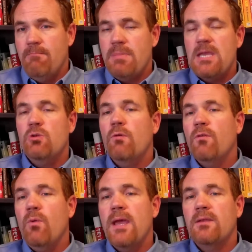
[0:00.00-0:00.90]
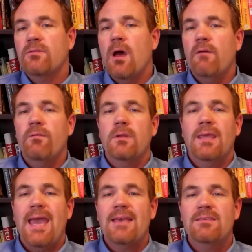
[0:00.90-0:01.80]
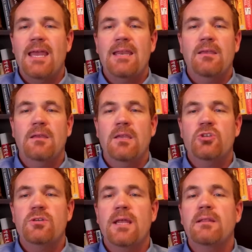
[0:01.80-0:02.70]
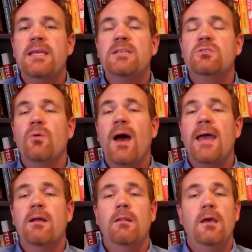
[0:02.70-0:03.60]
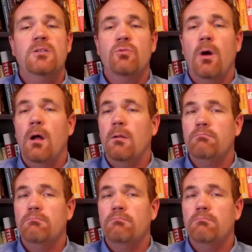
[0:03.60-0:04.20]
Being overweight is often a cascading condition that leads to high cholesterol,